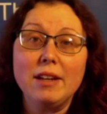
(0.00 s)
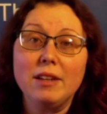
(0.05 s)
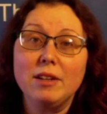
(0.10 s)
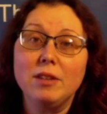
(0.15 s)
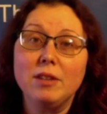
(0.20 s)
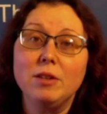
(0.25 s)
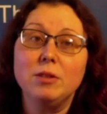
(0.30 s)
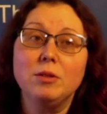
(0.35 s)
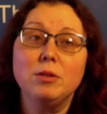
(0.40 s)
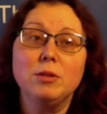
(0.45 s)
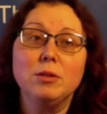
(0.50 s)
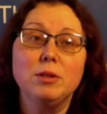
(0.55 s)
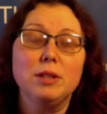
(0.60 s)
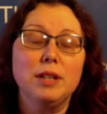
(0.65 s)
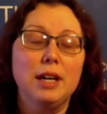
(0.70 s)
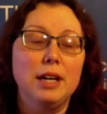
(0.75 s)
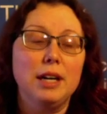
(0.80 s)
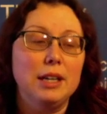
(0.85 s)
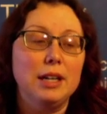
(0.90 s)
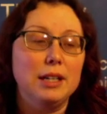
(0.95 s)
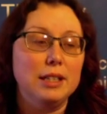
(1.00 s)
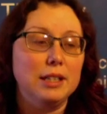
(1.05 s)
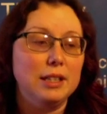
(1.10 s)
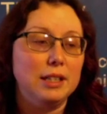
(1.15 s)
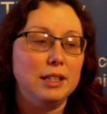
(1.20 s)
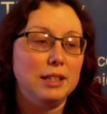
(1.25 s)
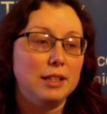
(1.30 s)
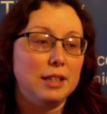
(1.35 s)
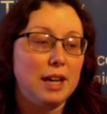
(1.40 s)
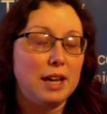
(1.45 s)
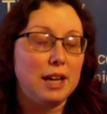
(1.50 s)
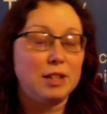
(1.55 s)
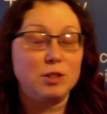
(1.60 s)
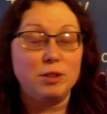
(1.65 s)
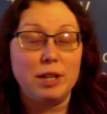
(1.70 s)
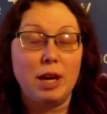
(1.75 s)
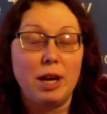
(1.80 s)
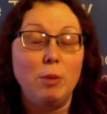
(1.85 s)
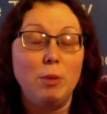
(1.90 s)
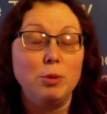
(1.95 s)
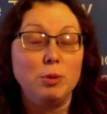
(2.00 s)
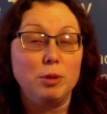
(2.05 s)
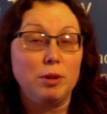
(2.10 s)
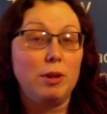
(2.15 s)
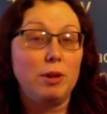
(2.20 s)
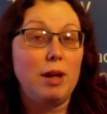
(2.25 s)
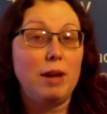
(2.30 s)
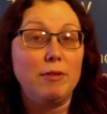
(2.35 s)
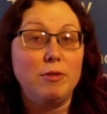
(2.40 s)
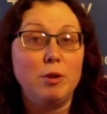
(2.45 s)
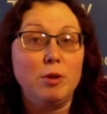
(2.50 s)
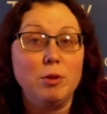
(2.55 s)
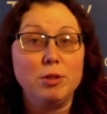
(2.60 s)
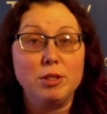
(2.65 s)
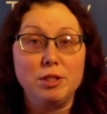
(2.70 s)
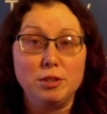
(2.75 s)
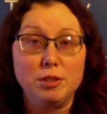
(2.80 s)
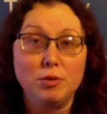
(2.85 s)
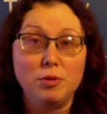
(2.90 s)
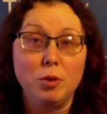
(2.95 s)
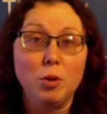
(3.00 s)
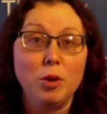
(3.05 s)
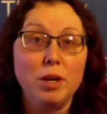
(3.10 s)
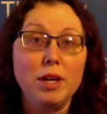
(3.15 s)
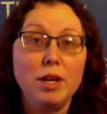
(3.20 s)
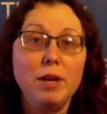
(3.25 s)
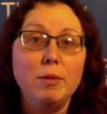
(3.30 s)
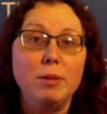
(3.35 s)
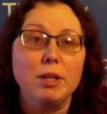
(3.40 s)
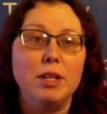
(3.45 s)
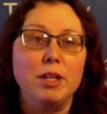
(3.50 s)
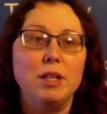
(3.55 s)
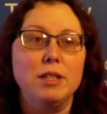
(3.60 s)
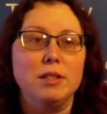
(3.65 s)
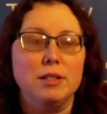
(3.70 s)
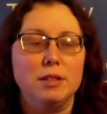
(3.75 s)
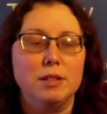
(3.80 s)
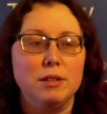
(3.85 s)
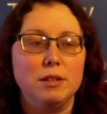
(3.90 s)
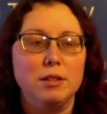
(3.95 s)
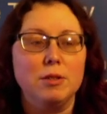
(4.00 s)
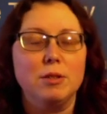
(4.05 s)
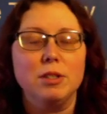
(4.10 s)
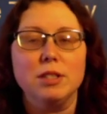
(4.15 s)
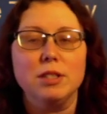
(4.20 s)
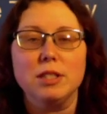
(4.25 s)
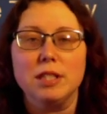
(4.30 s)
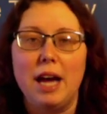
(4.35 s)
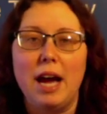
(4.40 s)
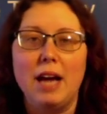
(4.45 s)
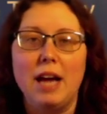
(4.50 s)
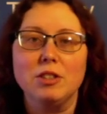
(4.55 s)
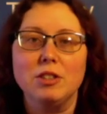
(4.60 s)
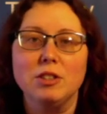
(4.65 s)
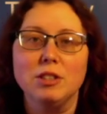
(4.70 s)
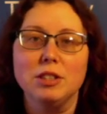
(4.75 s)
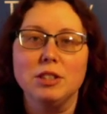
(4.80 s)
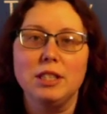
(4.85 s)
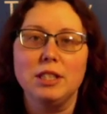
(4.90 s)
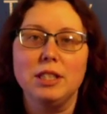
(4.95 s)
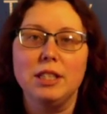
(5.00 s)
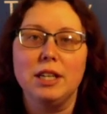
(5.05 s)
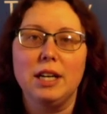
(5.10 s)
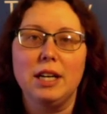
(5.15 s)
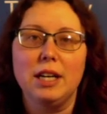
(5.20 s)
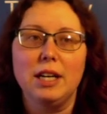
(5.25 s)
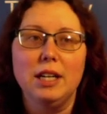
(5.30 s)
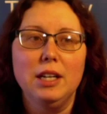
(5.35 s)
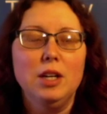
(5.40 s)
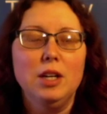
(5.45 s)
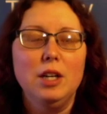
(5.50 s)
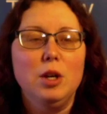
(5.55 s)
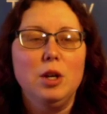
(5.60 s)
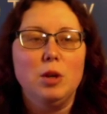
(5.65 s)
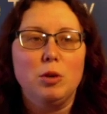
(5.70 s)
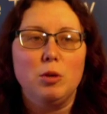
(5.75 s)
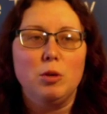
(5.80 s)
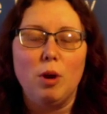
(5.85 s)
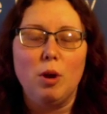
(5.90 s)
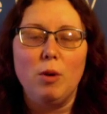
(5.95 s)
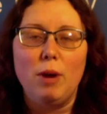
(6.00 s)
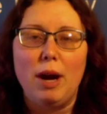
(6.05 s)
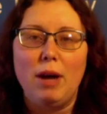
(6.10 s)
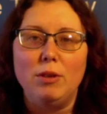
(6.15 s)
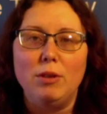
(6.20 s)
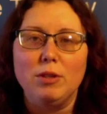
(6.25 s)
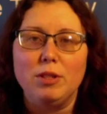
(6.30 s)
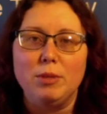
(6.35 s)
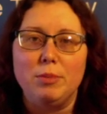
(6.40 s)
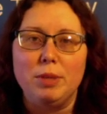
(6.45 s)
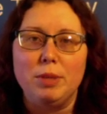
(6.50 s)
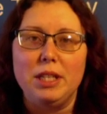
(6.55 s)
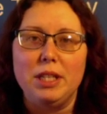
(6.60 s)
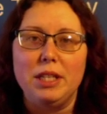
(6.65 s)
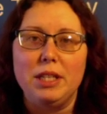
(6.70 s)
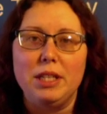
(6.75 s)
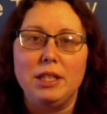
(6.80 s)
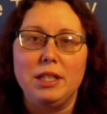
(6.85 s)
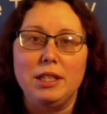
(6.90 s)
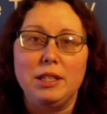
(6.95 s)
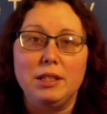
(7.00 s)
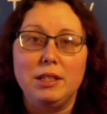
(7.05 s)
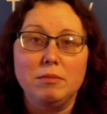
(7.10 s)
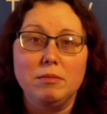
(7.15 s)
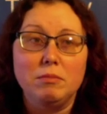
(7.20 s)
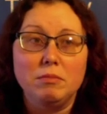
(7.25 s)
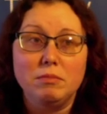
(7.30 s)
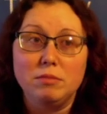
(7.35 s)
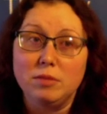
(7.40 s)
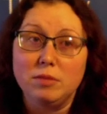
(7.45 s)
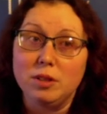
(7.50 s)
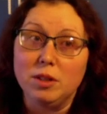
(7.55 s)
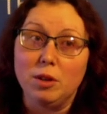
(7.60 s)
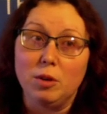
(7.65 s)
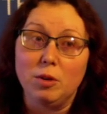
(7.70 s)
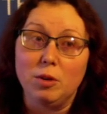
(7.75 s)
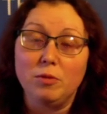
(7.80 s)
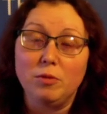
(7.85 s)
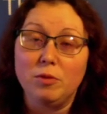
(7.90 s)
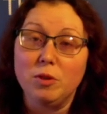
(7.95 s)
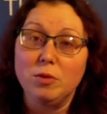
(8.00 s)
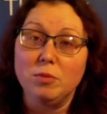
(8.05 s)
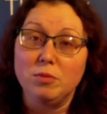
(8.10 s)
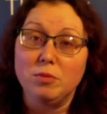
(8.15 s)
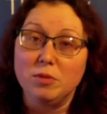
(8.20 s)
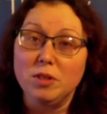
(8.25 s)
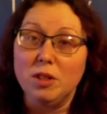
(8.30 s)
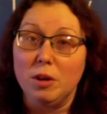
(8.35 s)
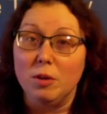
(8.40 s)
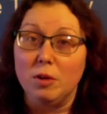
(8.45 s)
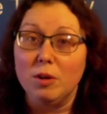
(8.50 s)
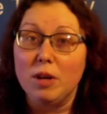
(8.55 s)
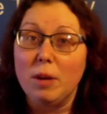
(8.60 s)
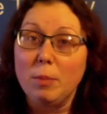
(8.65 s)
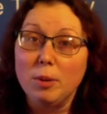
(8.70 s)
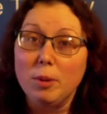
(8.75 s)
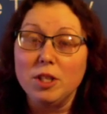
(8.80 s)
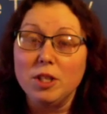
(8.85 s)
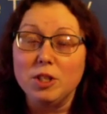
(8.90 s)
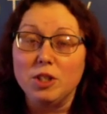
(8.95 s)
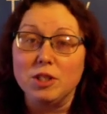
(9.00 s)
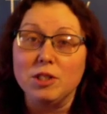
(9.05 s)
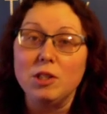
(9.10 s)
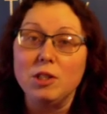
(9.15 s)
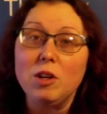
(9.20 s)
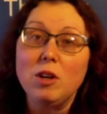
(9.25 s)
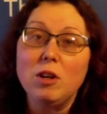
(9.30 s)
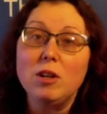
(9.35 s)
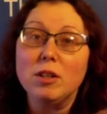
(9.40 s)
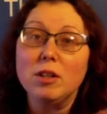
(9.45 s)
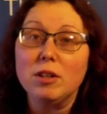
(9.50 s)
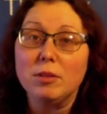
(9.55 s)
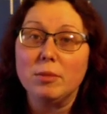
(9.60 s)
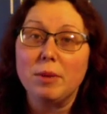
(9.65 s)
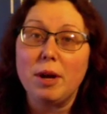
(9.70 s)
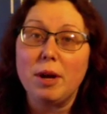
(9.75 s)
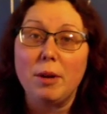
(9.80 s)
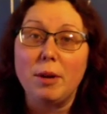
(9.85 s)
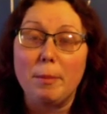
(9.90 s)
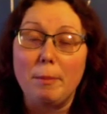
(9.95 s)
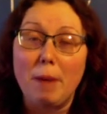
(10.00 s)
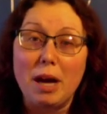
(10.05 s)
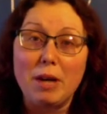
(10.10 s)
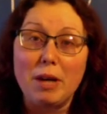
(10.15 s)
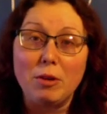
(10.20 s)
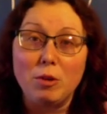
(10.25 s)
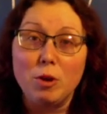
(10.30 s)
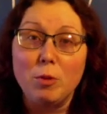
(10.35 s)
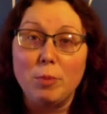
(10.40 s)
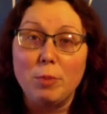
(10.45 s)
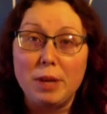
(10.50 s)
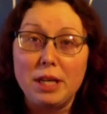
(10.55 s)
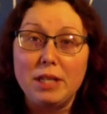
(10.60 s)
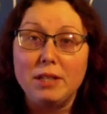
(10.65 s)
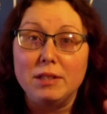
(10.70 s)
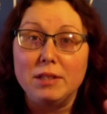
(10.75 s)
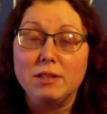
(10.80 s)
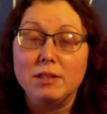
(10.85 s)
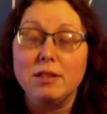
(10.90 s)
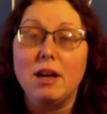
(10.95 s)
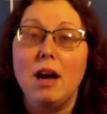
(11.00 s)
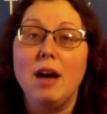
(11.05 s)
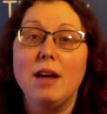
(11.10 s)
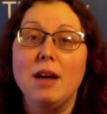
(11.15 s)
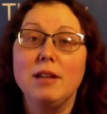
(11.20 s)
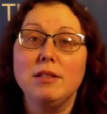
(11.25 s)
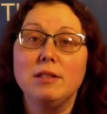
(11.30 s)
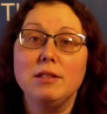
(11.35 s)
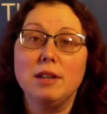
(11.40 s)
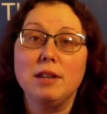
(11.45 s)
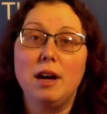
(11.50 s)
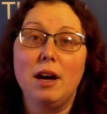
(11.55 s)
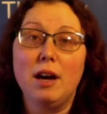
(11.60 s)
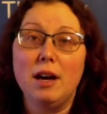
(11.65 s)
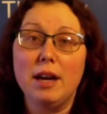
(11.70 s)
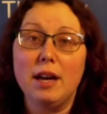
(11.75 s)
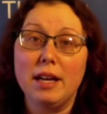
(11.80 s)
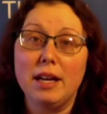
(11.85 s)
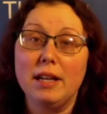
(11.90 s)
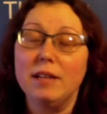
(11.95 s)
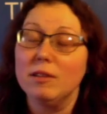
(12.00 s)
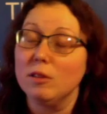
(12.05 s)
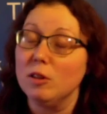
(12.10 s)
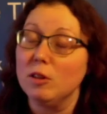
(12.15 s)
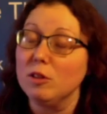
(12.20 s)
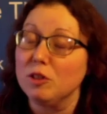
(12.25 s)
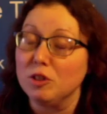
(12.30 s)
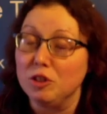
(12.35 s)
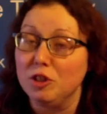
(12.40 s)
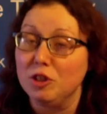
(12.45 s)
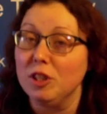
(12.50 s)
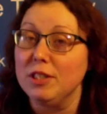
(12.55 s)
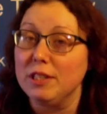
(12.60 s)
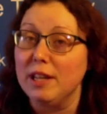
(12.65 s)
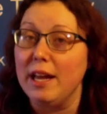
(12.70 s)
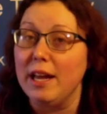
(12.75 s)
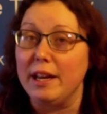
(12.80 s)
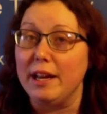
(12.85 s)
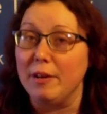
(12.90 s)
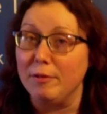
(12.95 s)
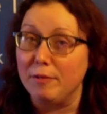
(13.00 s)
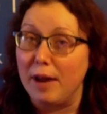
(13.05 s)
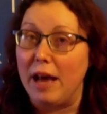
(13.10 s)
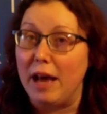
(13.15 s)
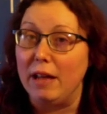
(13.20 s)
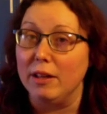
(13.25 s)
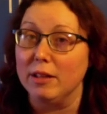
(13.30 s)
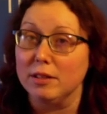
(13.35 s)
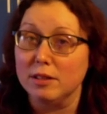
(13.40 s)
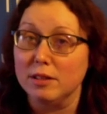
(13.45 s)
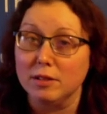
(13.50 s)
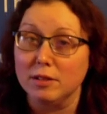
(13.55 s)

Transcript: You know, uh, it actually helps with a lot of folks' dysphoria because the clitoris can actually uh, grow out to be, you know, a few, you know, a couple inches long, about a micro penis size, uh, and it looks just like a phallus.